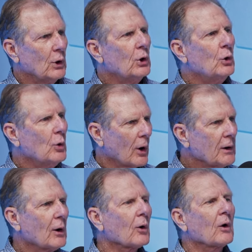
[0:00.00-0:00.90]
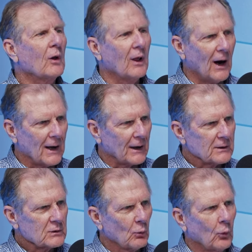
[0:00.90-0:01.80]
Who are your
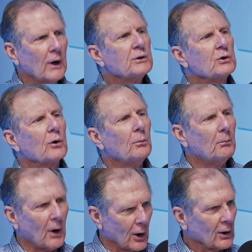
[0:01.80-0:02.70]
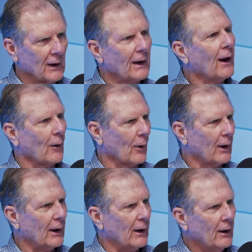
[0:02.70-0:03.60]
clients? What's your market
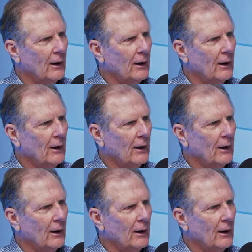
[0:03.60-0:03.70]
area?